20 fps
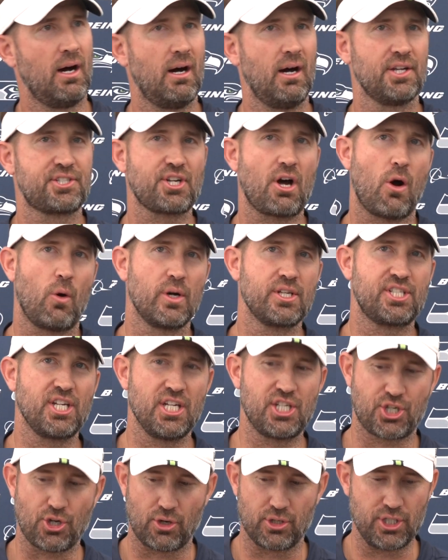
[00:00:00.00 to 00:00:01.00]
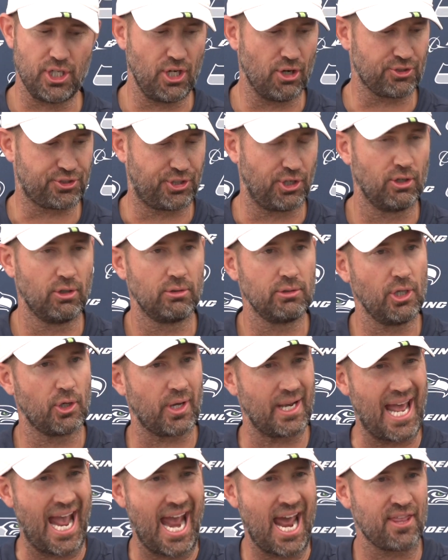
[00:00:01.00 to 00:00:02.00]
It's always easier in year 2. You
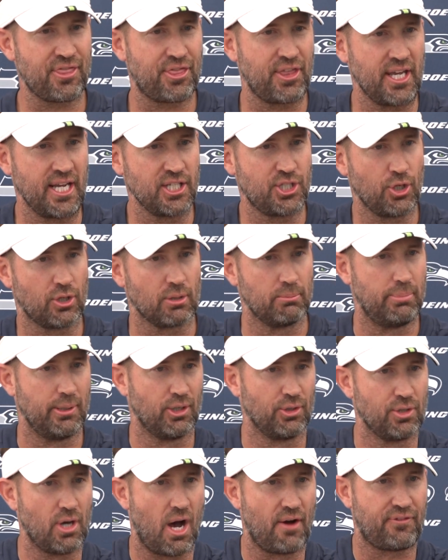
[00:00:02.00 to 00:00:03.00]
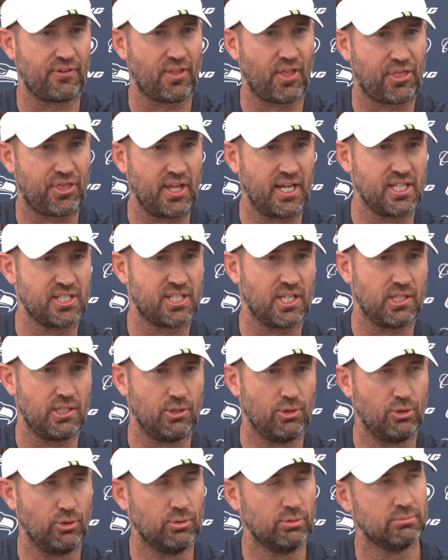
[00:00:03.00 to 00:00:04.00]
can add things. You can build off of the things that
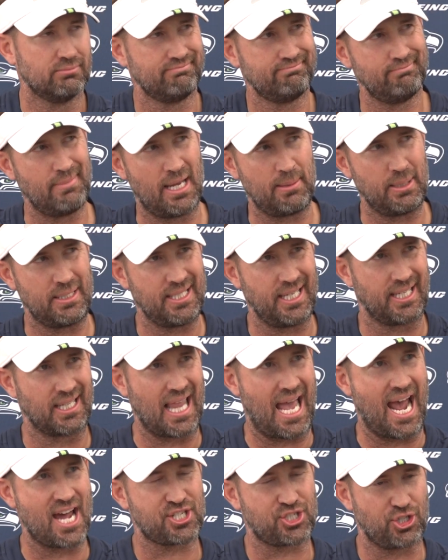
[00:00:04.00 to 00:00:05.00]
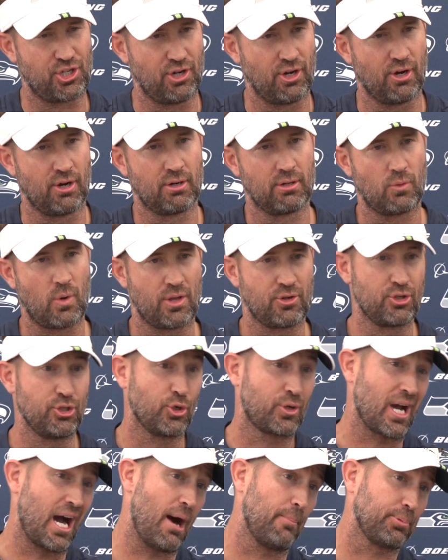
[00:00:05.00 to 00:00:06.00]
you maybe did last year, whether
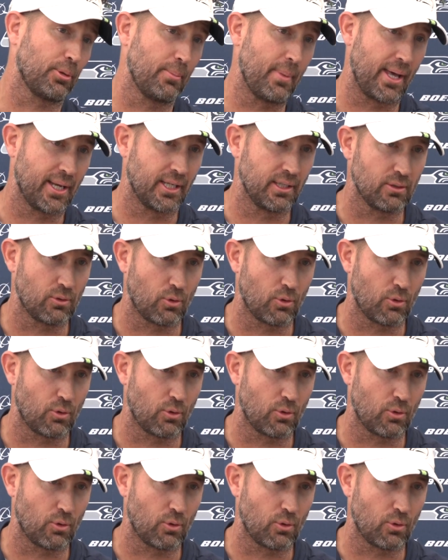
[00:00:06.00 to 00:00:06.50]
you complement it